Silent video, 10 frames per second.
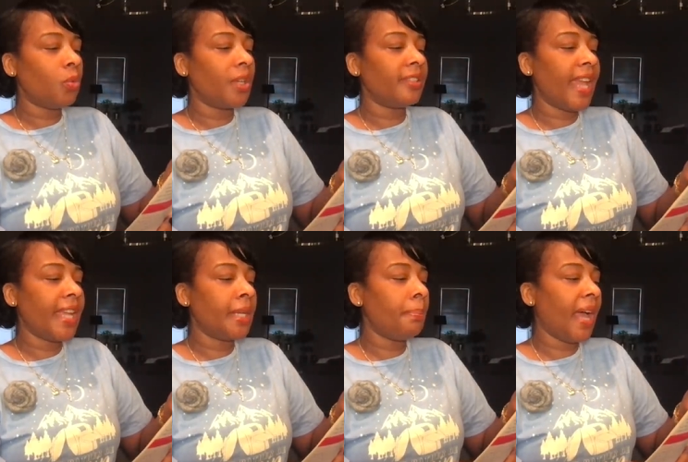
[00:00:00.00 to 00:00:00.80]
were
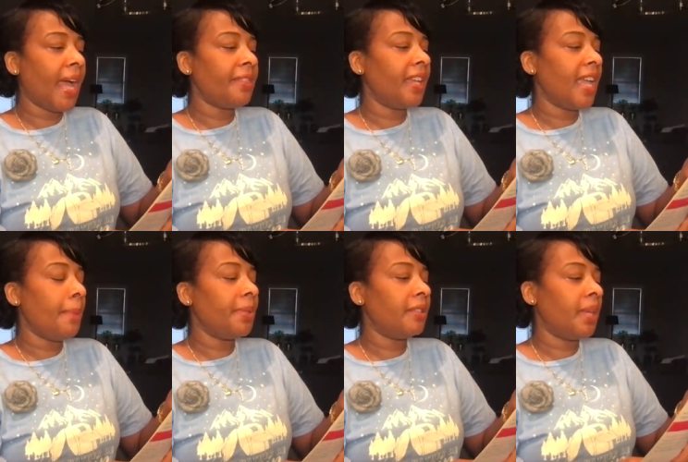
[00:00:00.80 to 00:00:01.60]
taken by the
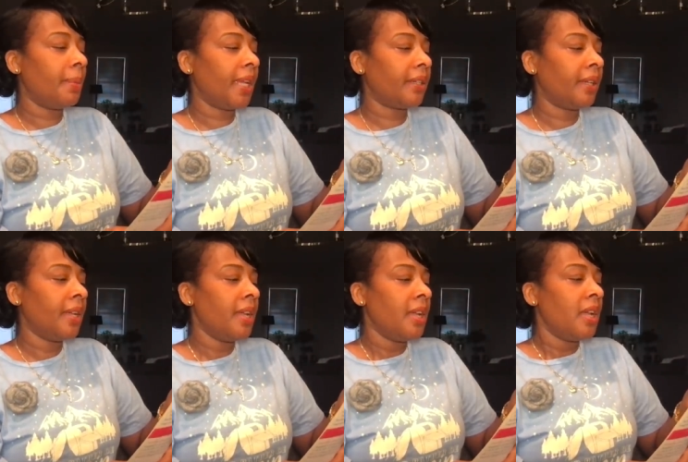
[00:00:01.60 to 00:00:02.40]
epidemic
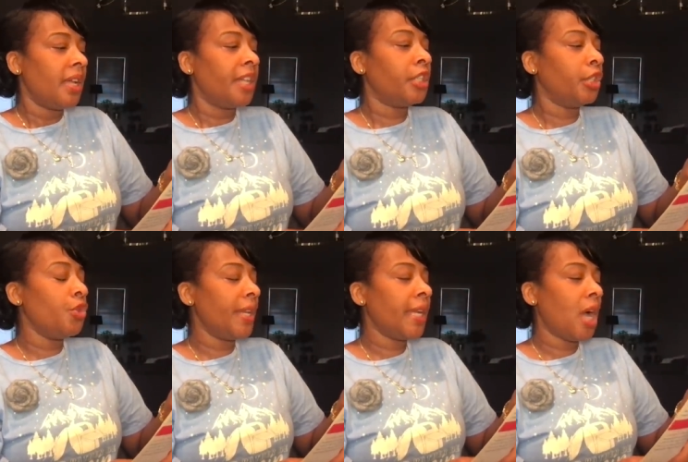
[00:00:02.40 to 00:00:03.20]

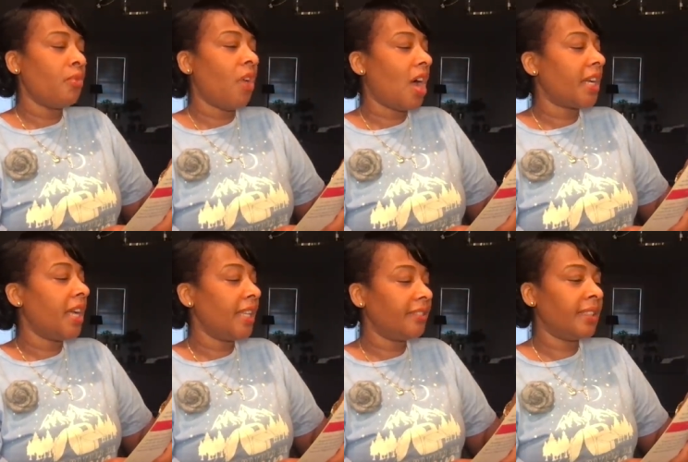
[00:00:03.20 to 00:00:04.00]
including Rock
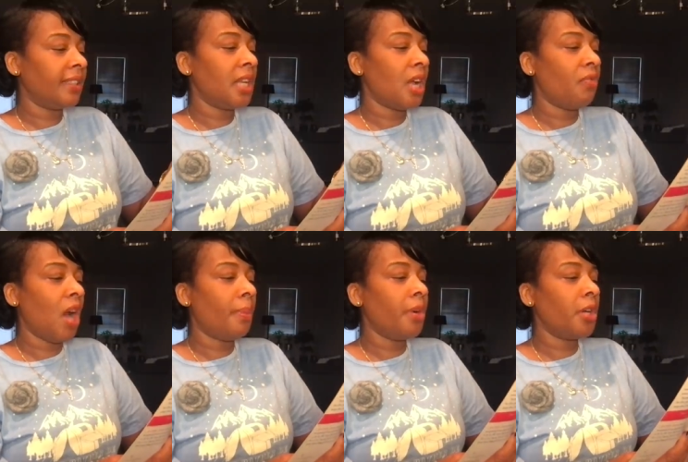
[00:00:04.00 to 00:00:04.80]
Hudson,
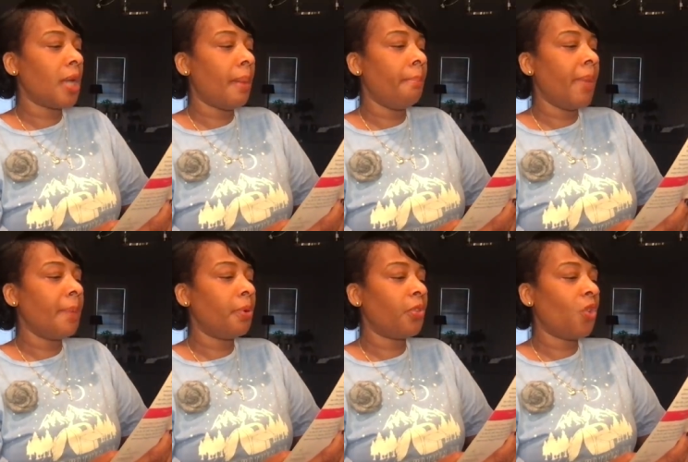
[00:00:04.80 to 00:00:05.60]
Robert
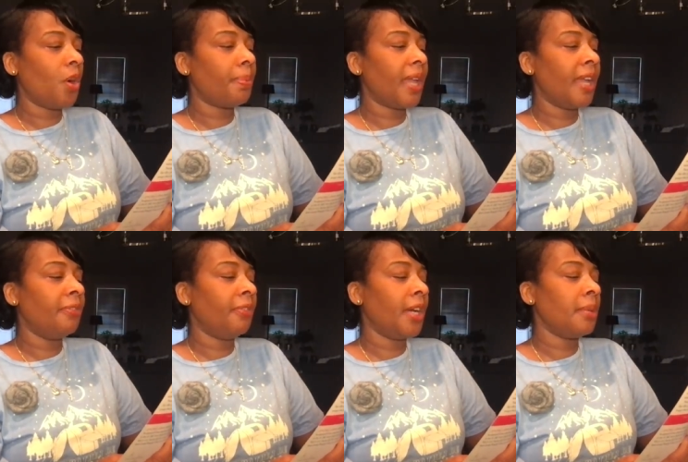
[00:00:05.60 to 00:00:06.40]
Mapplethorpe,
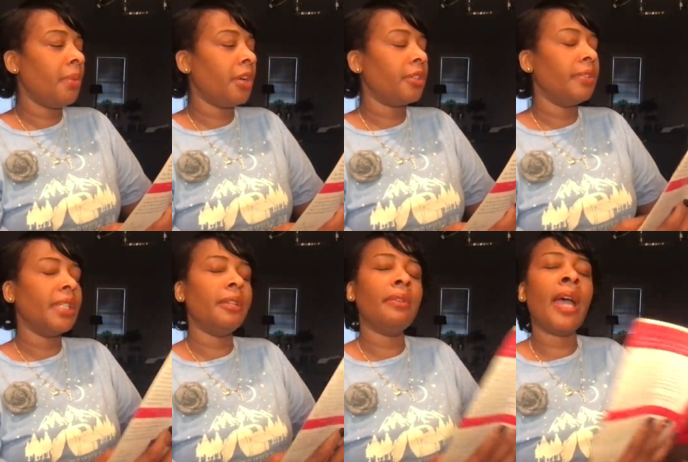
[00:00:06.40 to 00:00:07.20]
and Freddie
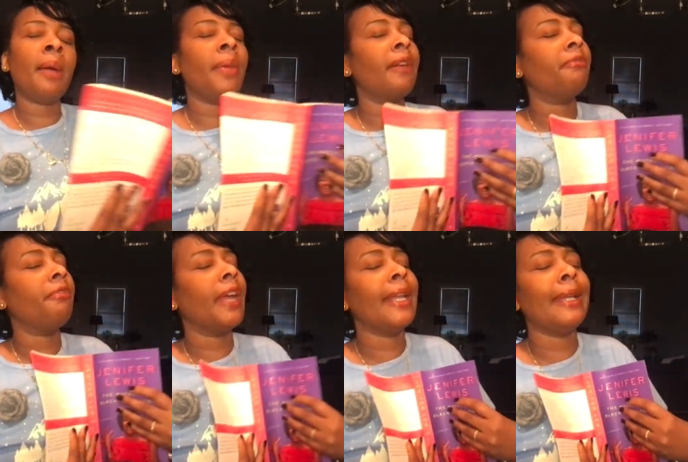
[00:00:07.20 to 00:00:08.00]
Mercury. Not my
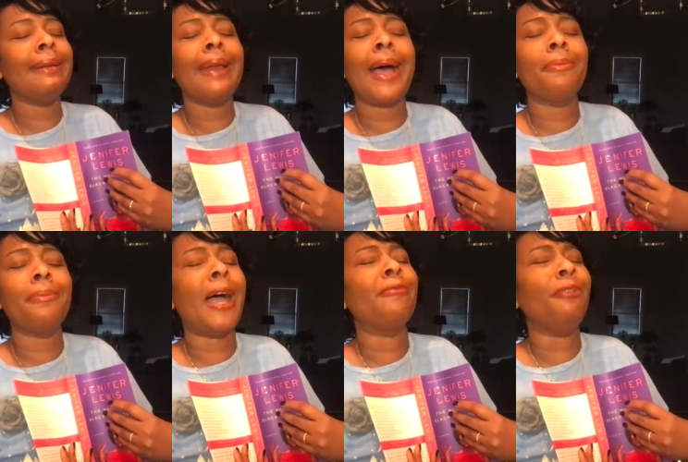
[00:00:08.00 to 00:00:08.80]
Freddie, not
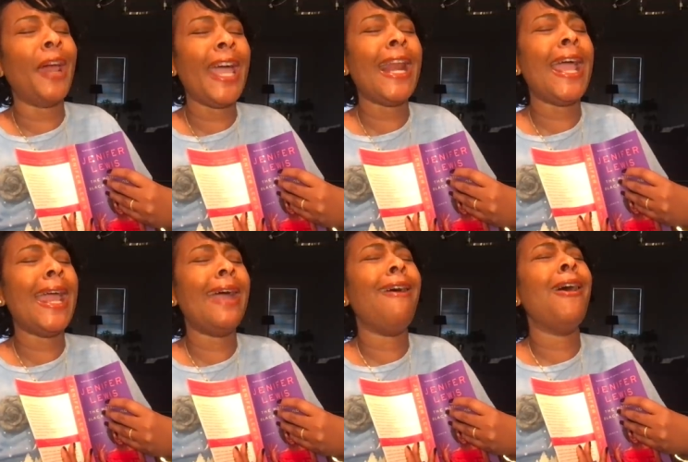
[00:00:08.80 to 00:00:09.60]
my
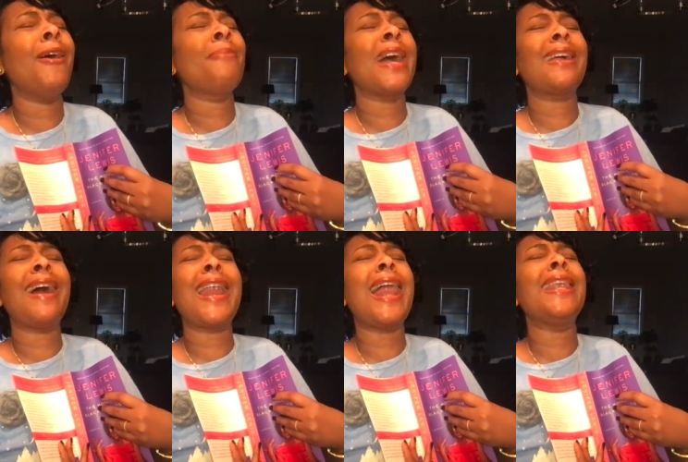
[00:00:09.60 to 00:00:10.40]
Freddie. Oh my God,
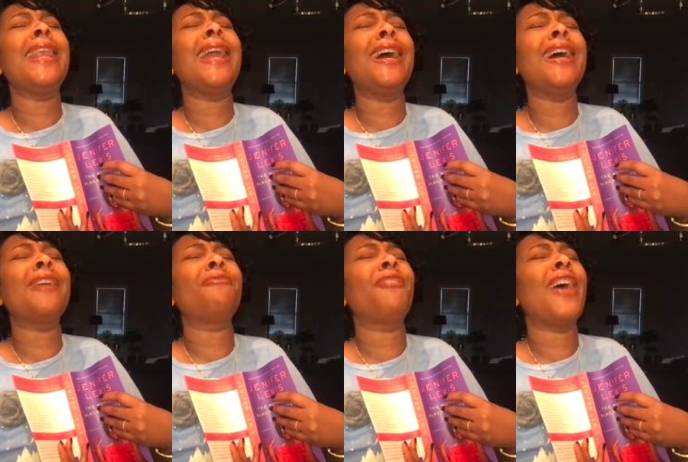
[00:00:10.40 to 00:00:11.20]
I
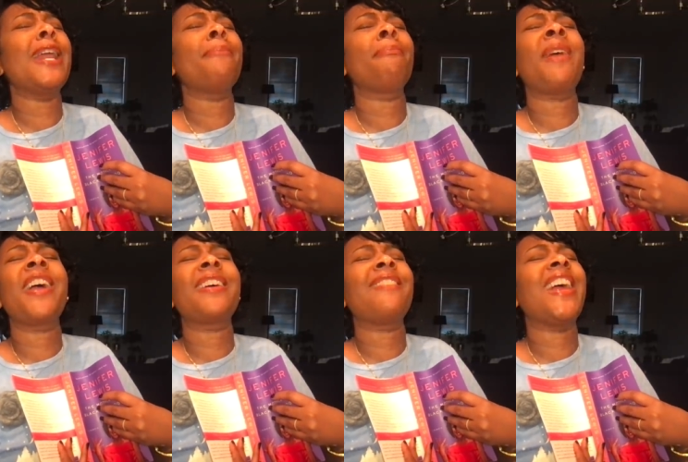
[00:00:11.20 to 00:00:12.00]
love the Freddie
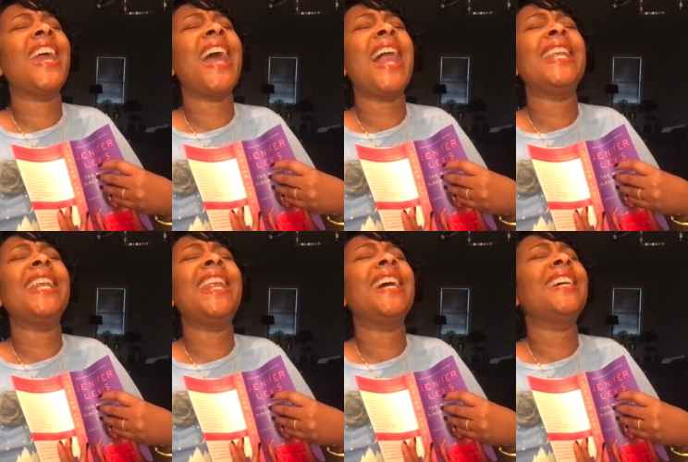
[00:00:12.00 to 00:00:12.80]
Mercury.
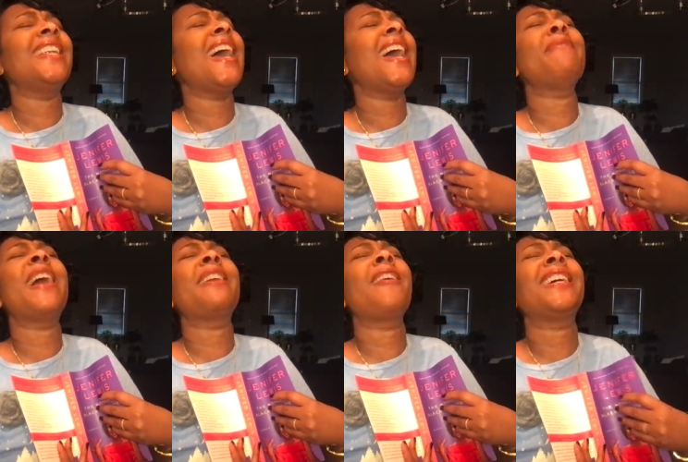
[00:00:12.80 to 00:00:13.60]
I love that
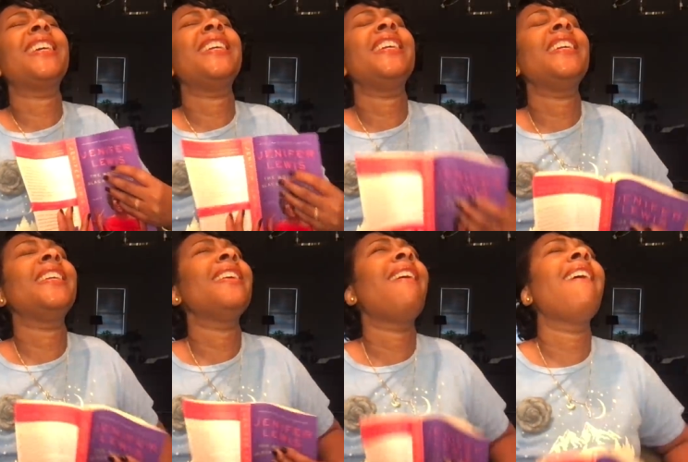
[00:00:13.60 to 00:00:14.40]
mother.
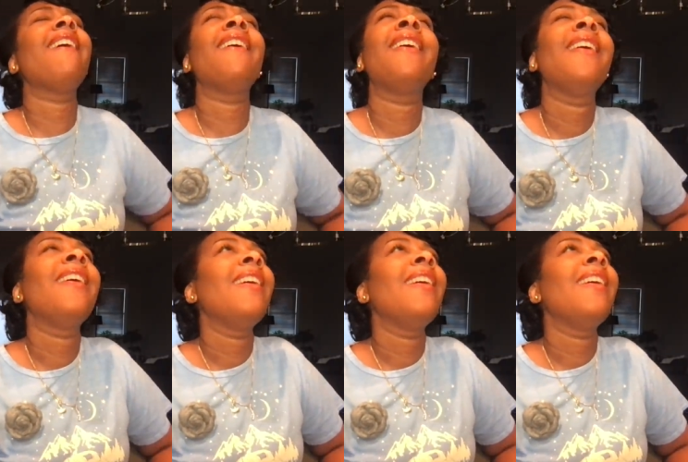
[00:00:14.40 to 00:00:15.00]
He, oh,